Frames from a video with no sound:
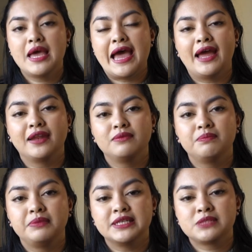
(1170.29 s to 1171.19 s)

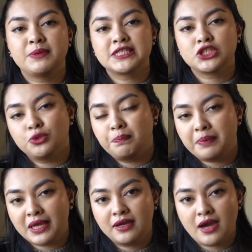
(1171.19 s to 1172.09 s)
And this being such a
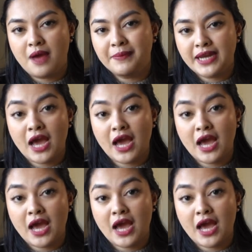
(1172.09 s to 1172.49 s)
big garment,